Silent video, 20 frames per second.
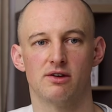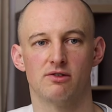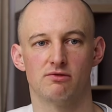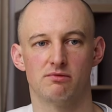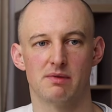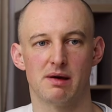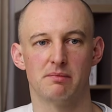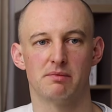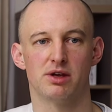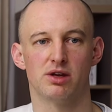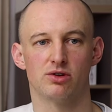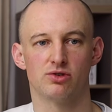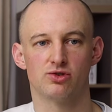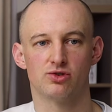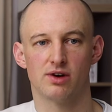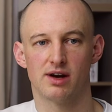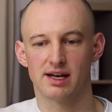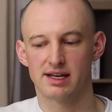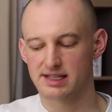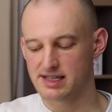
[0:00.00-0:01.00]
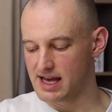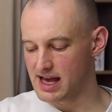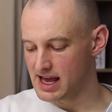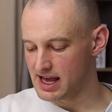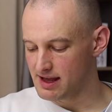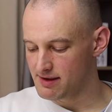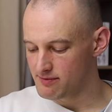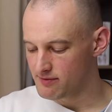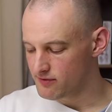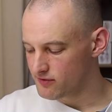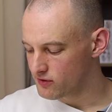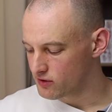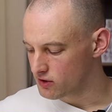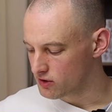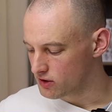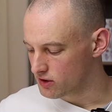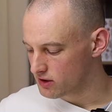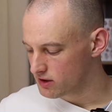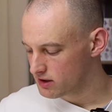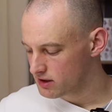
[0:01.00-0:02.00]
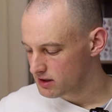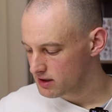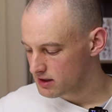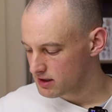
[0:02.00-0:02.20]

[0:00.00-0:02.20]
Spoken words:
Remember, you're trying to aim for